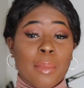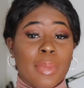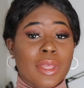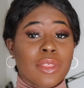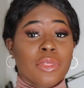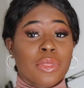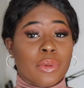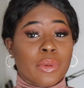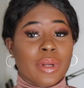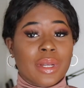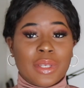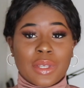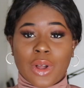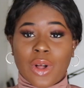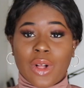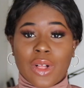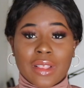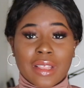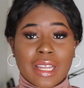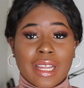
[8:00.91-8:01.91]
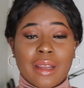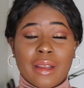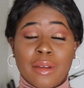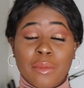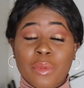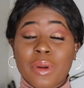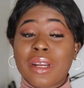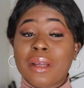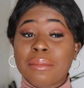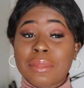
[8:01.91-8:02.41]
been through it, y'all. Like, and
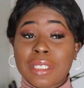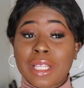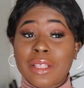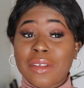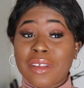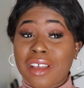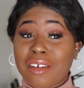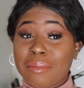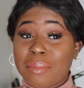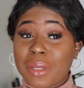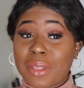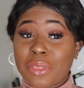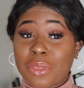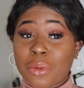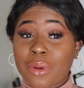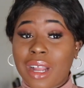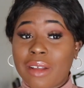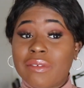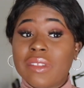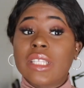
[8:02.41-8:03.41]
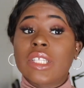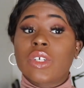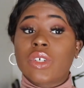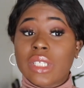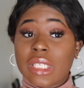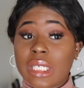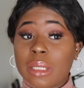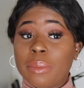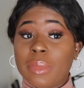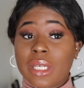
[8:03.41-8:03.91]
when I'm telling you I've been through it, I've
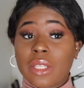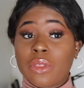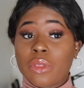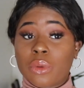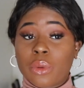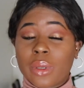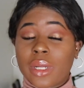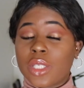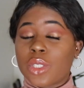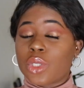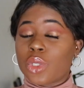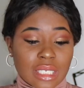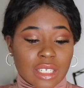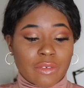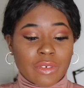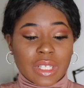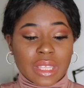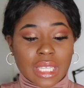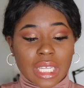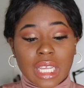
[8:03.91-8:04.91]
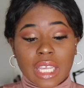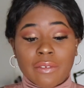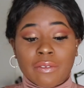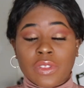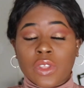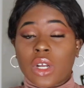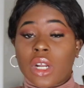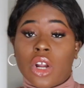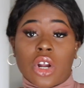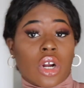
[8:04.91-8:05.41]
literally been through it. It's a different thing if
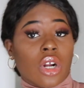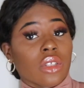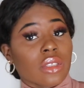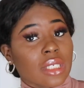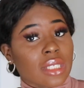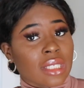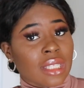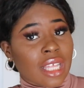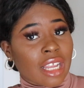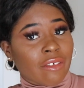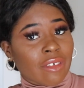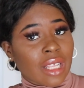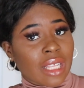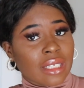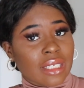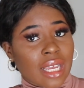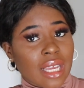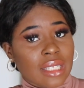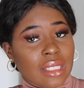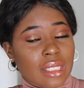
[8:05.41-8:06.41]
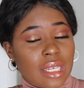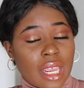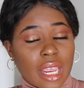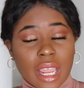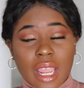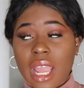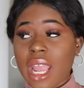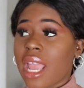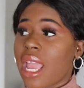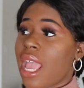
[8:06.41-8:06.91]
the girl doesn't like Valentine's
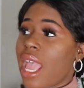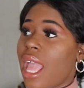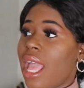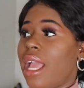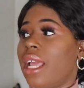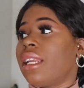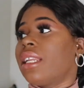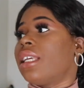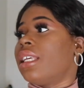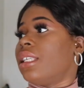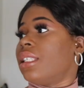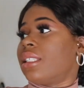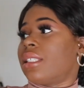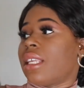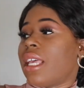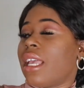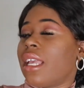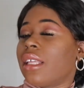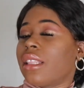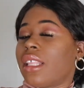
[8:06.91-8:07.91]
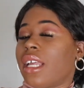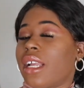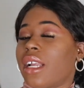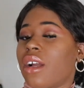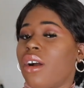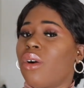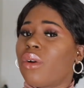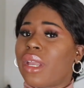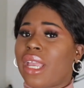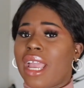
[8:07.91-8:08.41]
Day and he's saying like,
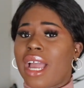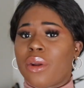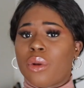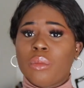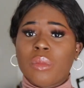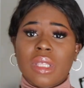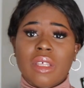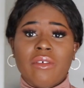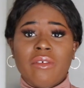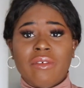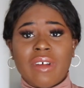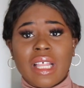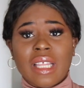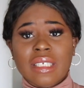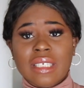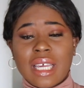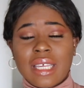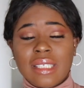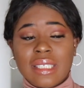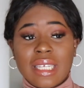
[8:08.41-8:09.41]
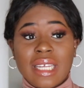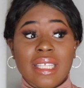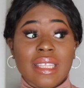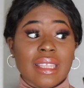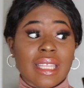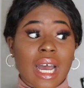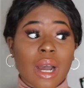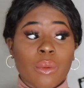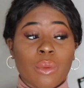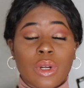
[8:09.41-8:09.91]
okay, I don't believe in Valentine's Day,
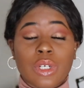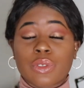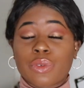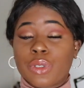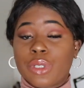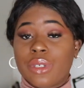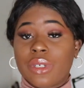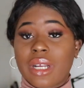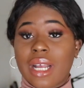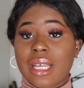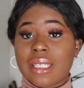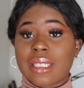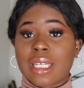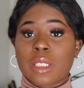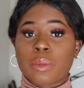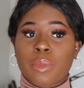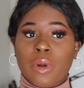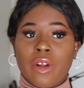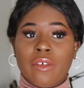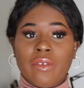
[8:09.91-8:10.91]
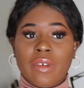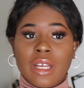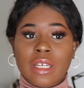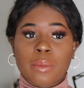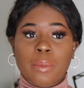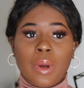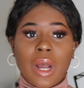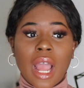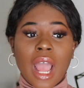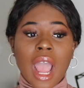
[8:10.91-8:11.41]
that works for you guys, that's
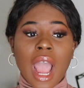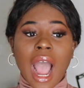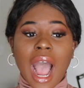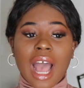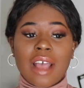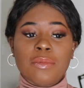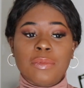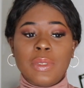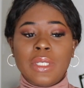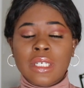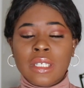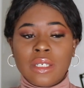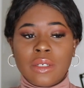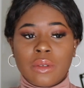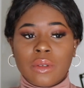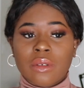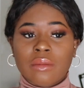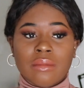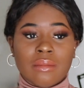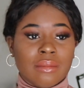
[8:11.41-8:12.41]
perfect. But I've been in